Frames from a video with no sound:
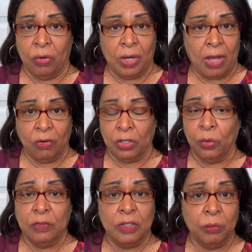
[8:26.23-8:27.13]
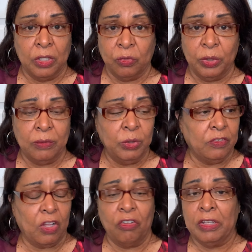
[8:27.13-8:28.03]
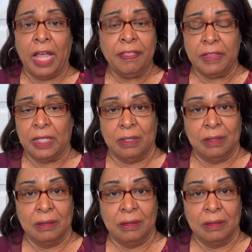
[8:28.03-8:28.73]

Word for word: or how close it was. We, we saw nothing.